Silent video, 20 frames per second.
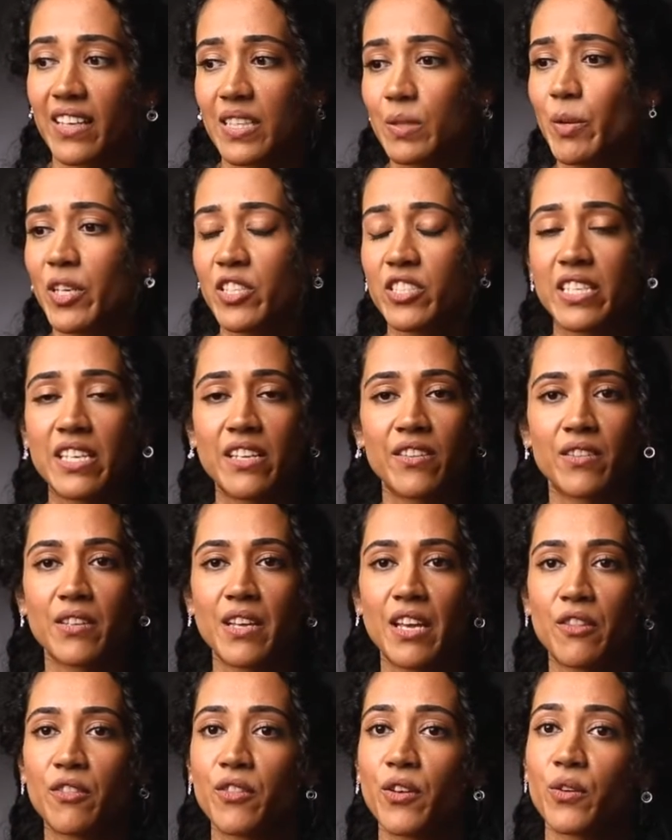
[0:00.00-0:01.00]
especially
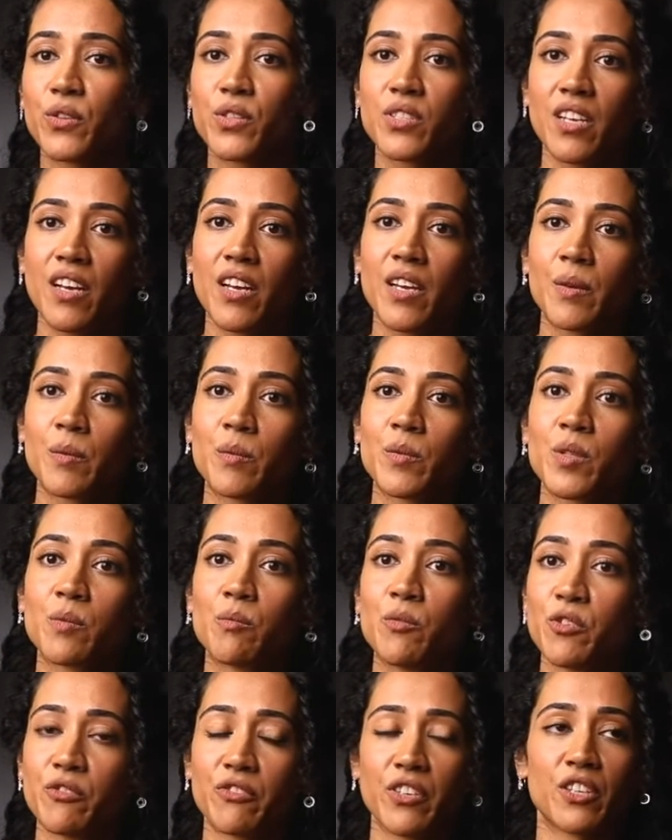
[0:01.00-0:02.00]
in those times,
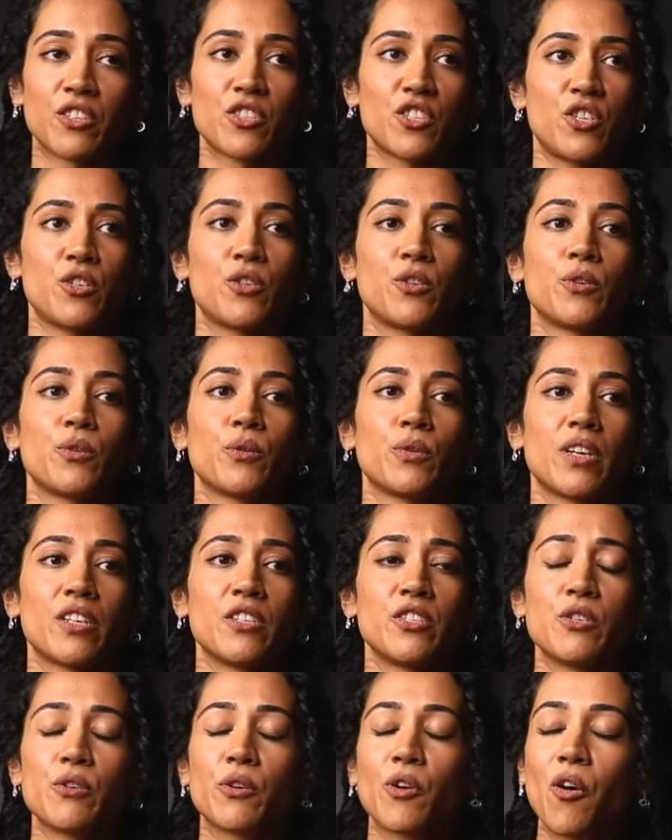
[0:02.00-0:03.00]
moving to a
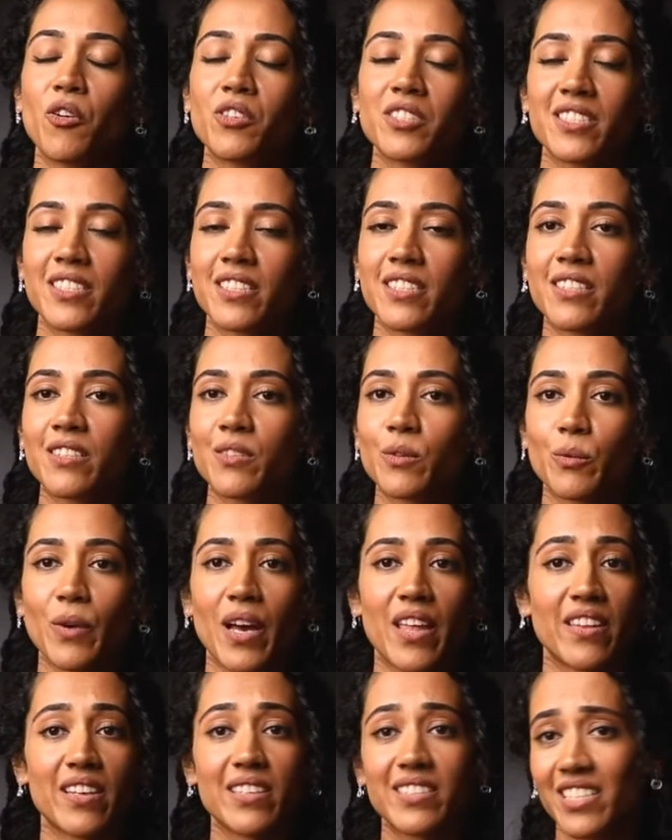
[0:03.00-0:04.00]
new continent
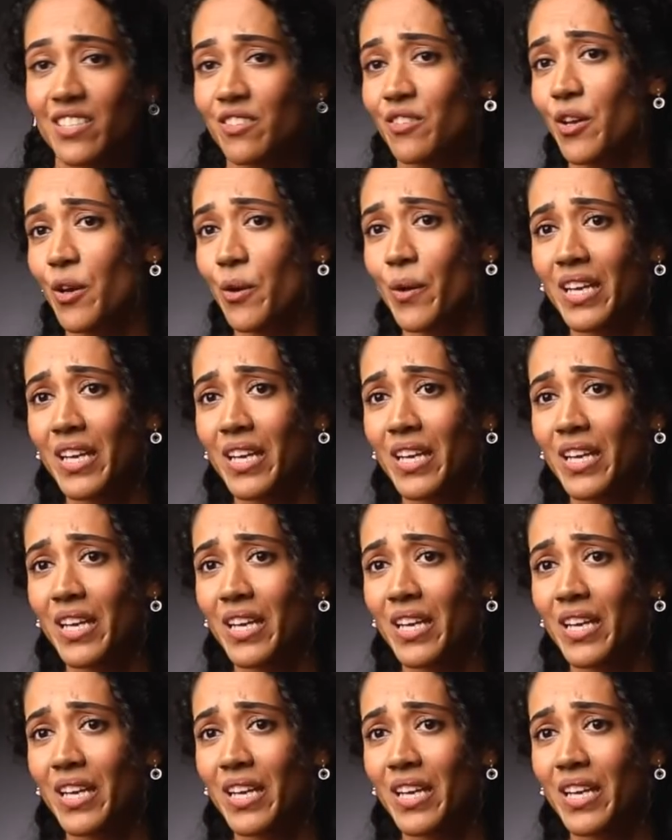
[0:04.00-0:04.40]
where they didn't know